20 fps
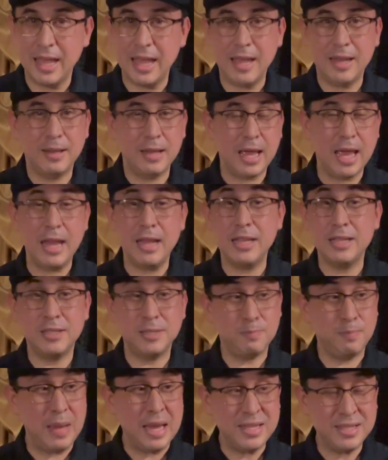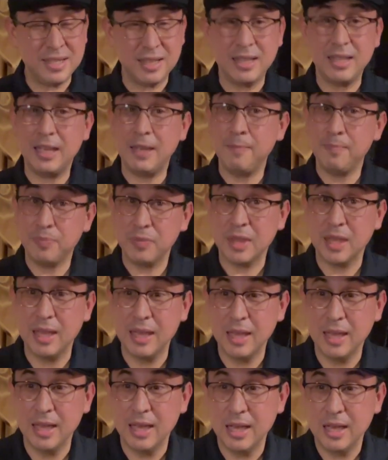And it's basically
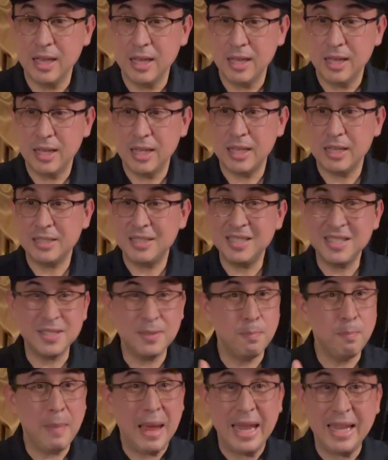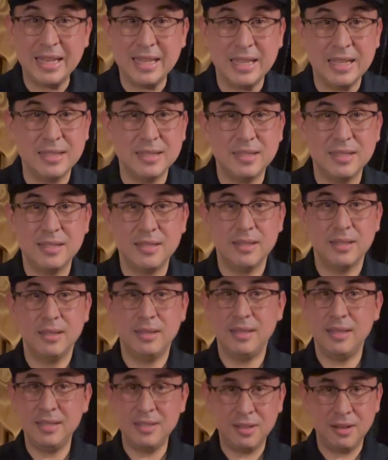just maintenance.
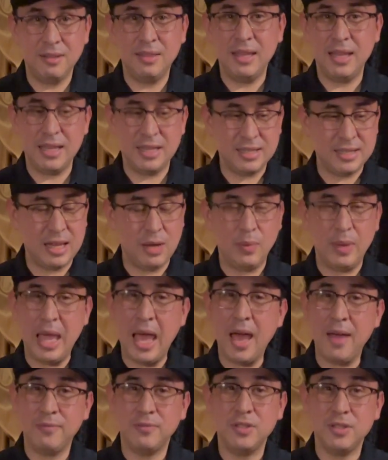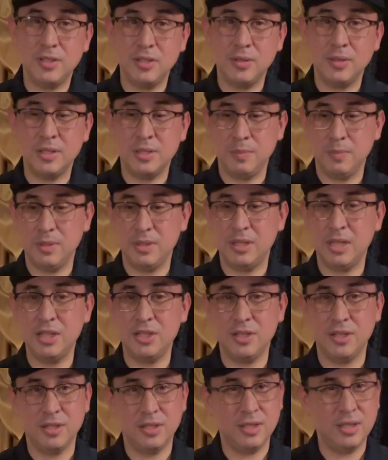These are things that we have to do as
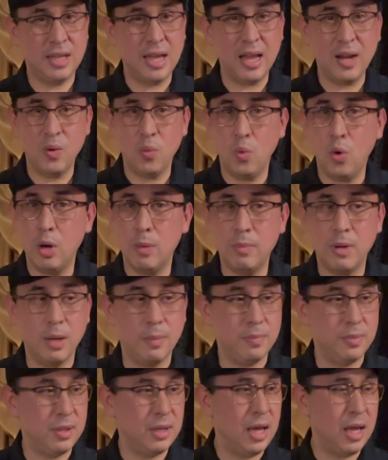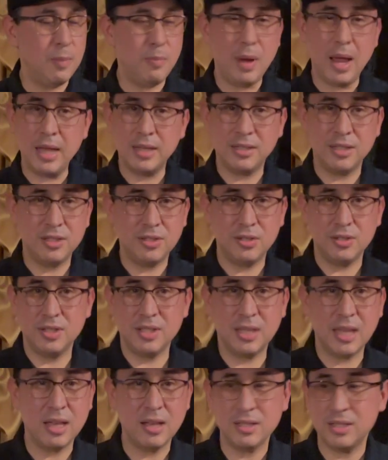musicians. You gotta warm up, you gotta practice your
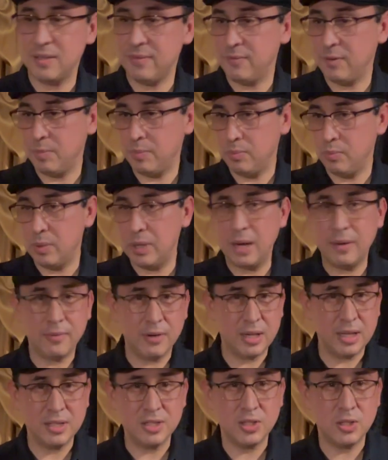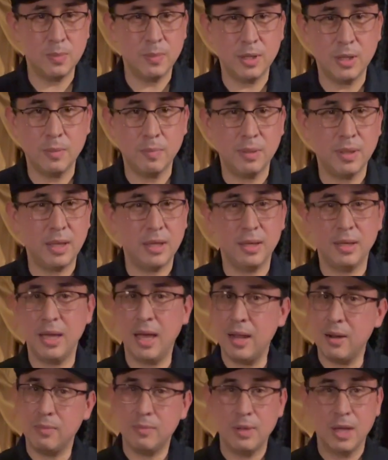scales. If you, whatever instrument you play, you
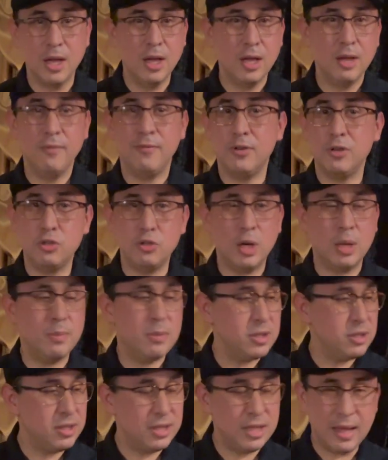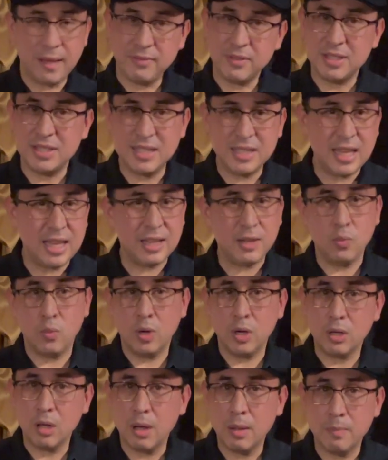gotta, for drummers, you have to stick,
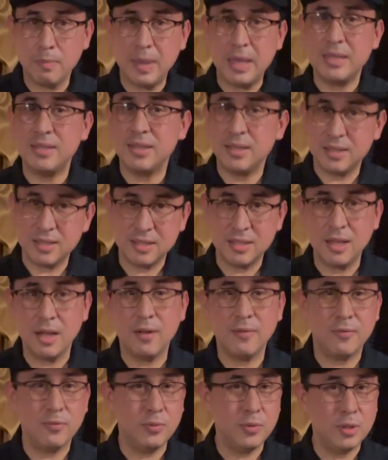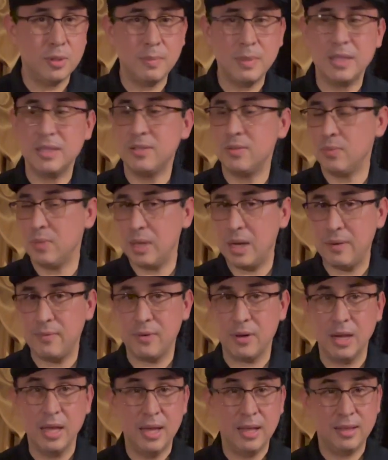work on basic stuff, rudiments,
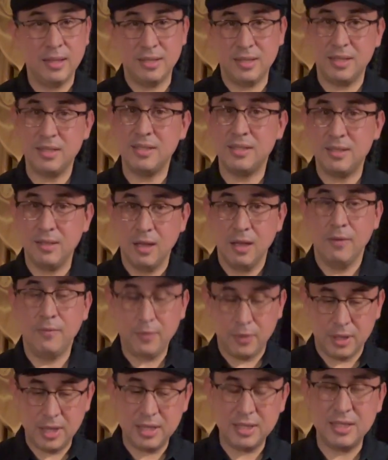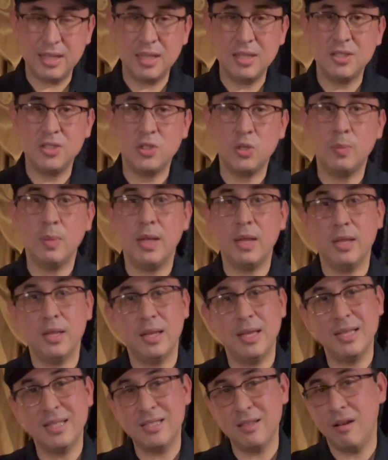whatever. This is, for this instrument,
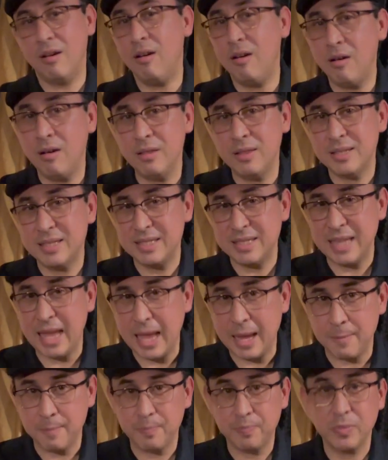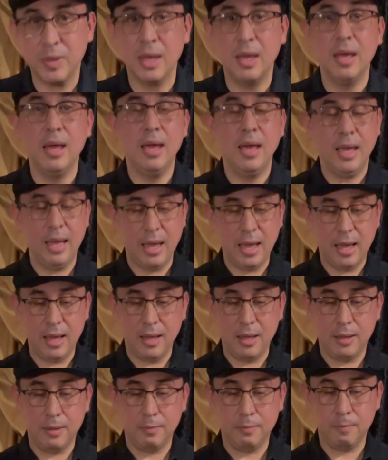it's all the same.
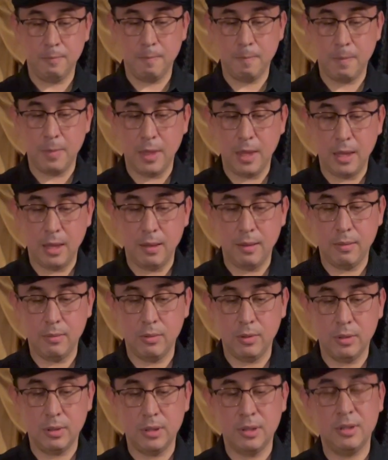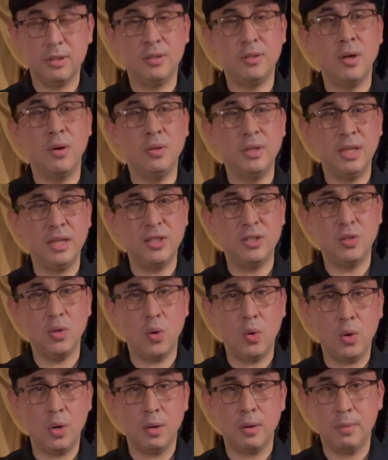And don't
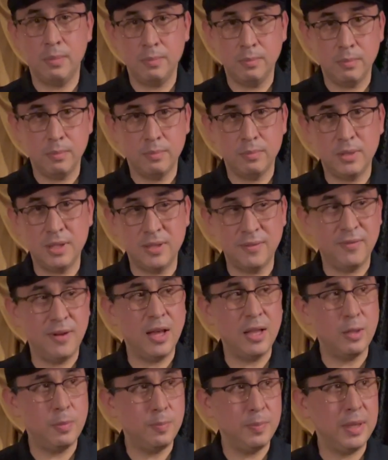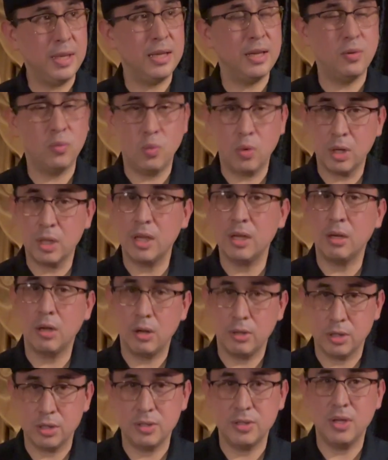ignore developing and working
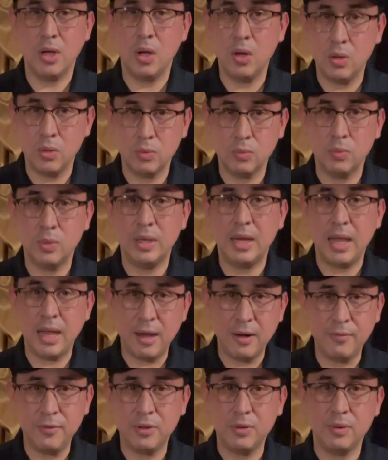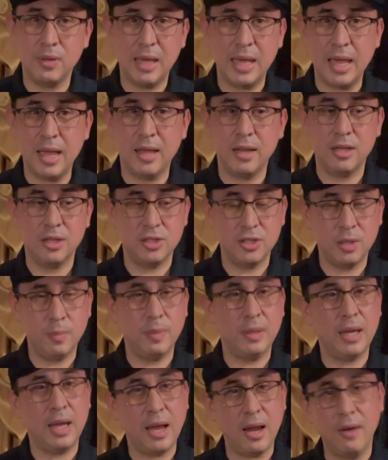on your tone whenever you can. It should
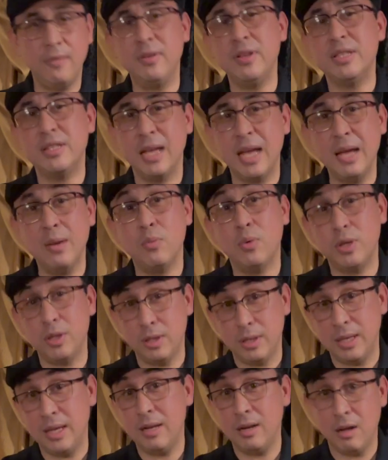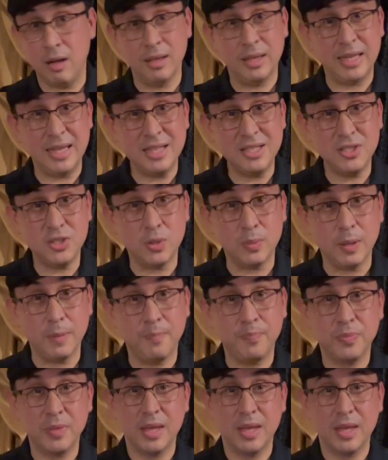be every time when you get on the instrument.